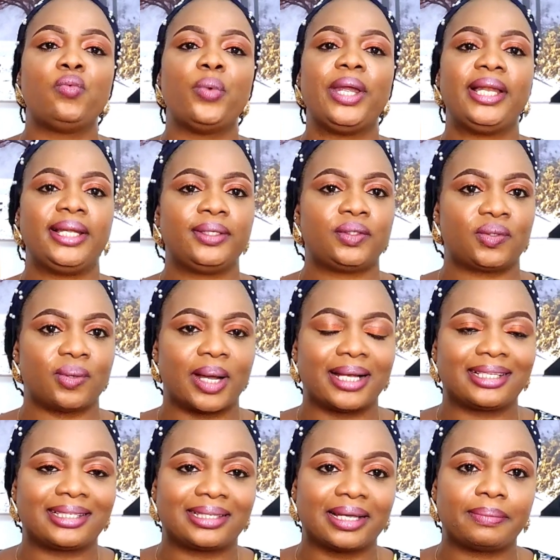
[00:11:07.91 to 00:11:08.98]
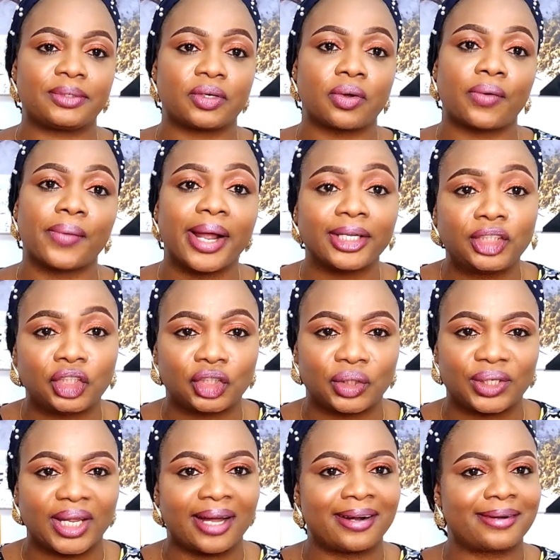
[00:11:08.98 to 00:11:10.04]
willing to accept
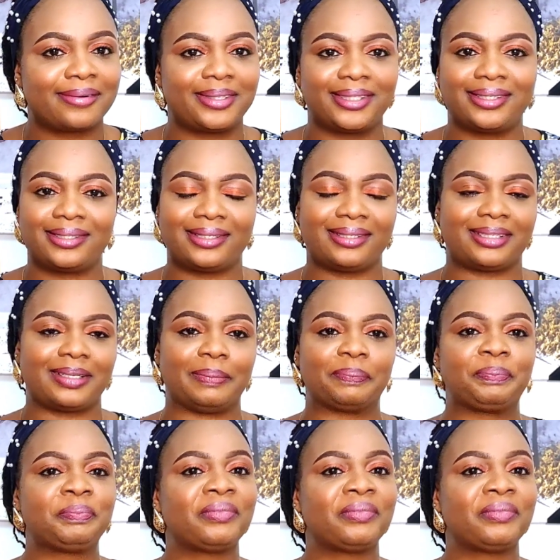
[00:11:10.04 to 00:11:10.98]
correction and criticism.